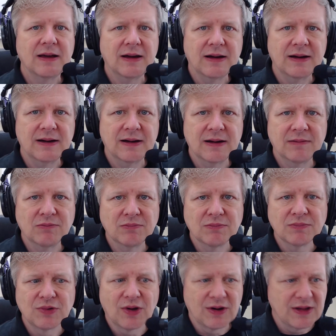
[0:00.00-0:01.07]

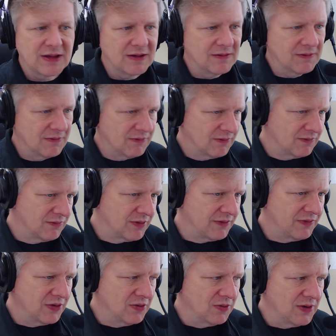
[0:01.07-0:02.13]
We're going to
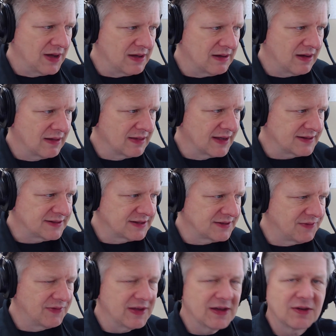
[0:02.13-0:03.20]
review a
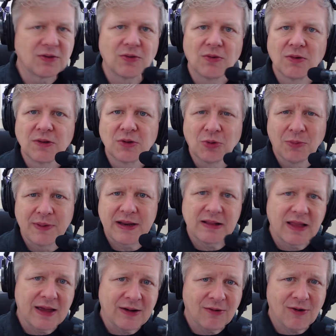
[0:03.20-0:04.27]
Lexus vehicle a little bit
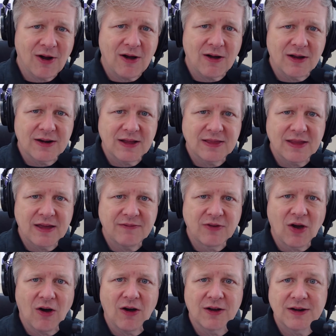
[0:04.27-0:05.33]
later on, and they've
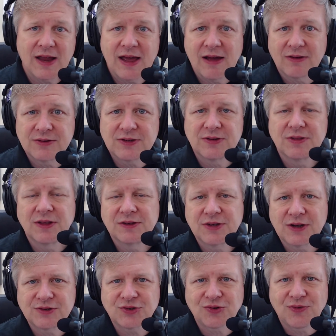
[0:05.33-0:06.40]
gone now to the
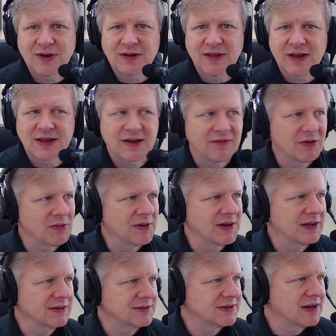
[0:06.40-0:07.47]
touchscreen like everyone
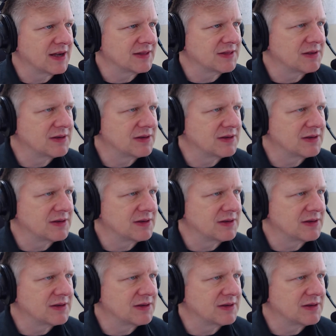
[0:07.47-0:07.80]
else, not the